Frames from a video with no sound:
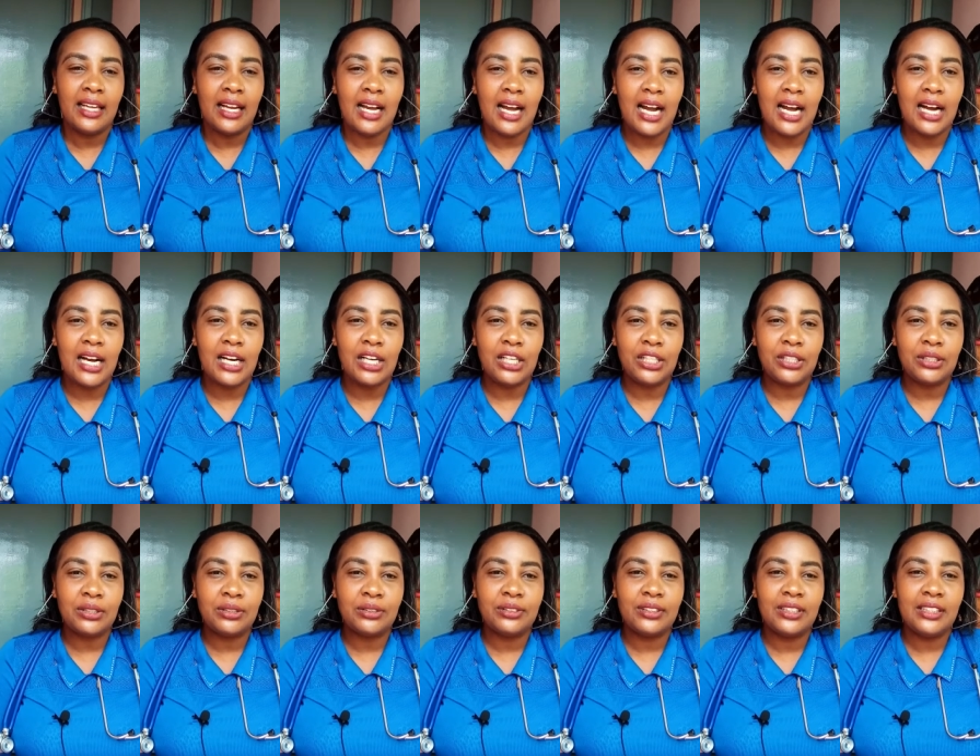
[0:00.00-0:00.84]

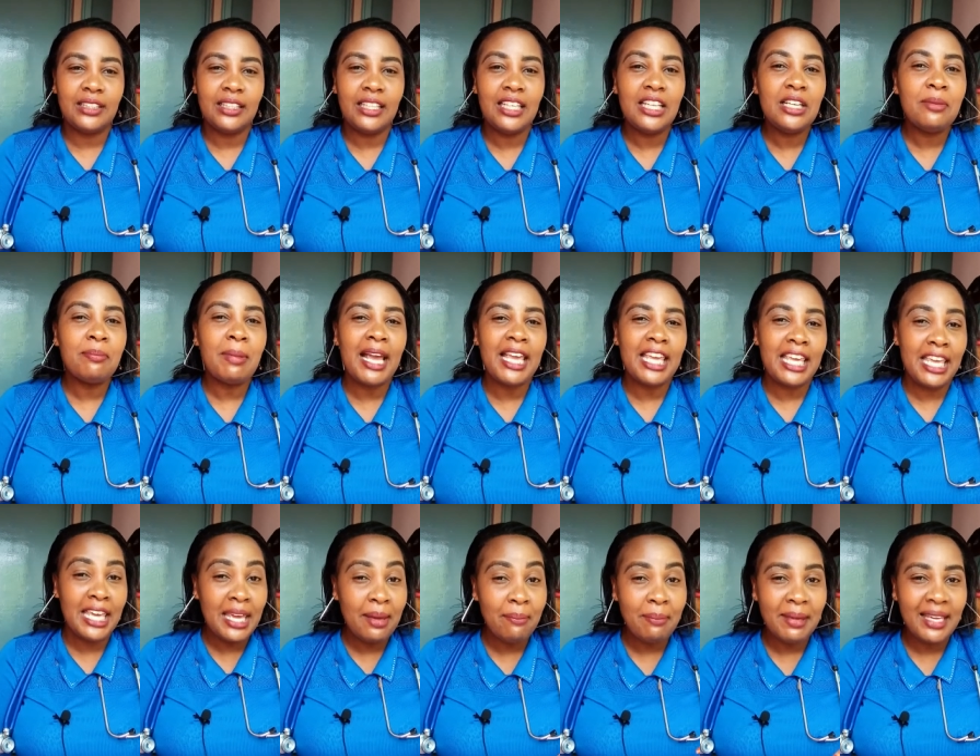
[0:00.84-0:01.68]
uh, in my
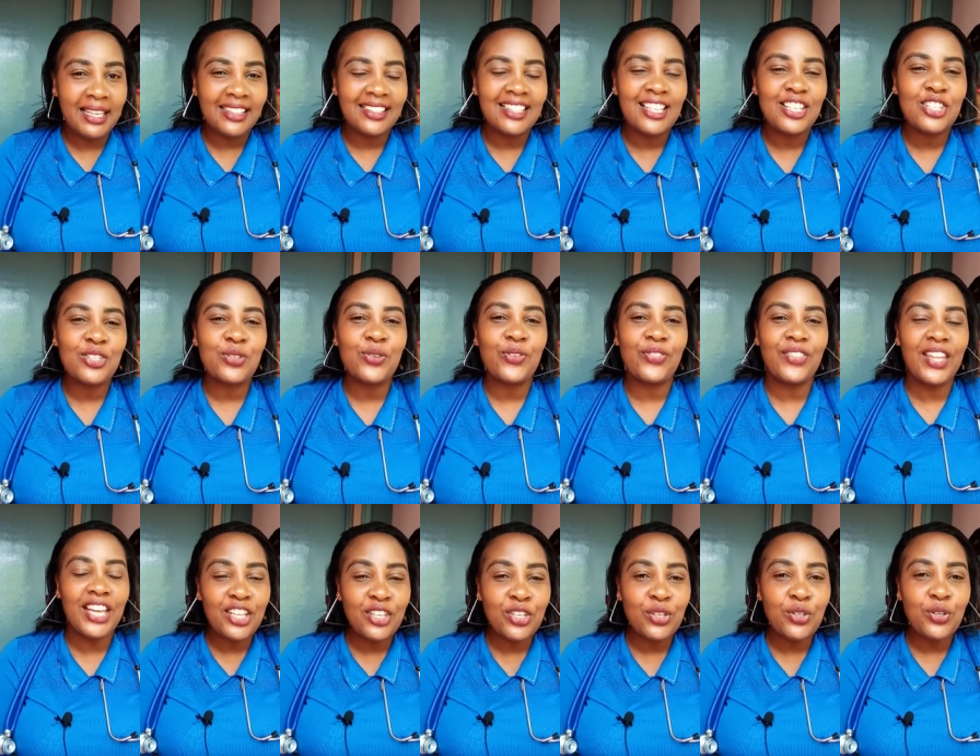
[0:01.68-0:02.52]
email. So
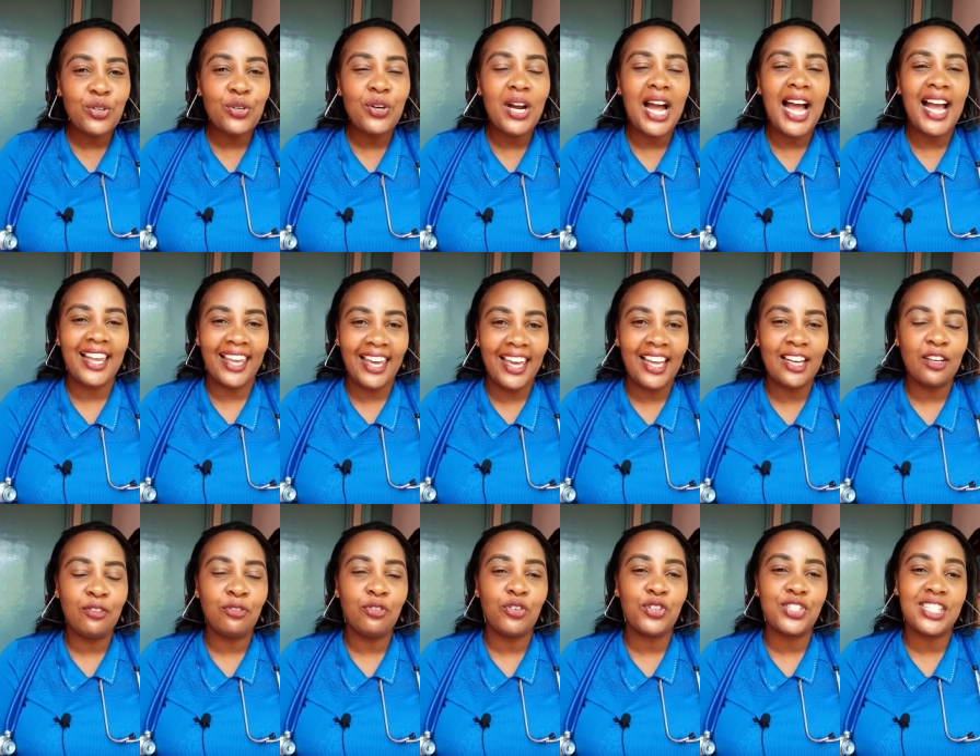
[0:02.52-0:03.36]
thank you
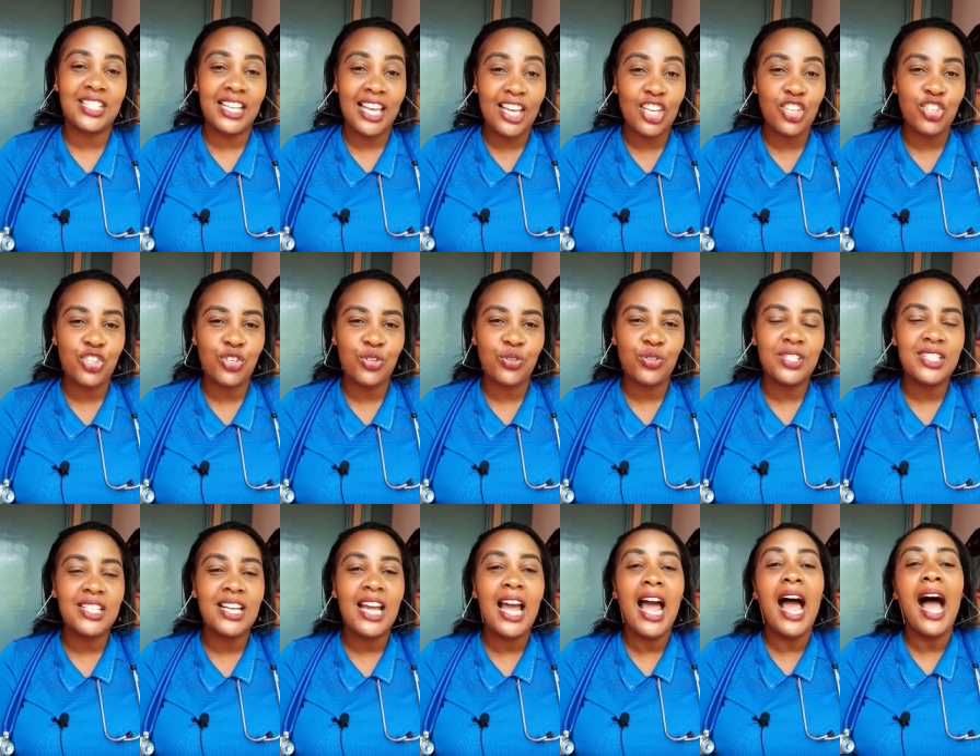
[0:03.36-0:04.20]
again for staying
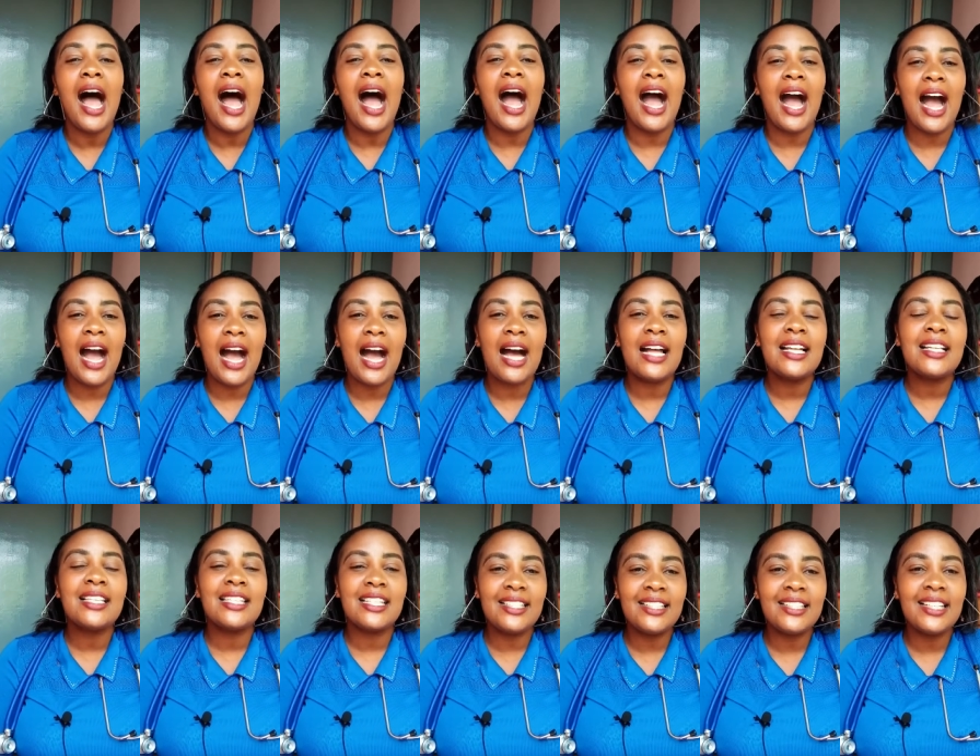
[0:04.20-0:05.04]
tuned. Uh,
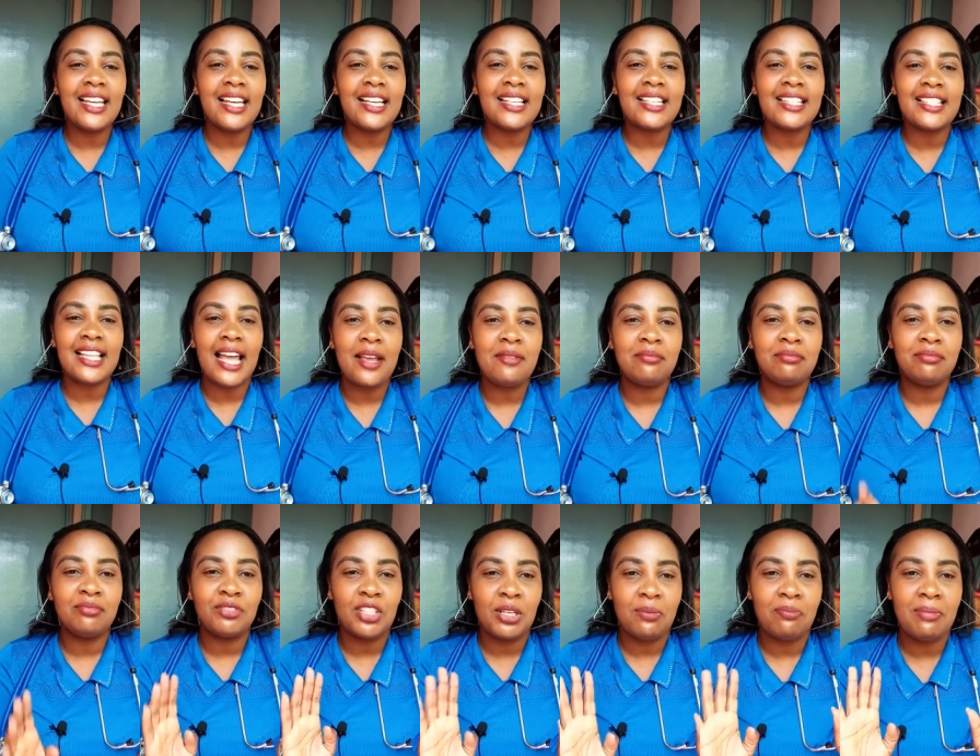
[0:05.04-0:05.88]
till next
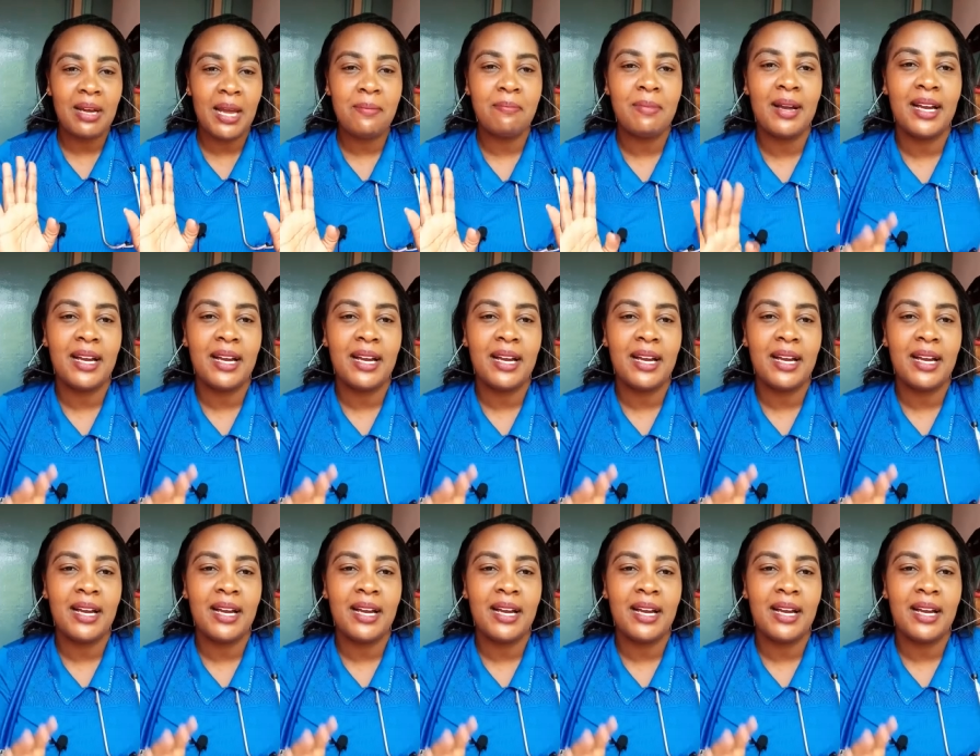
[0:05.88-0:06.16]
time, bye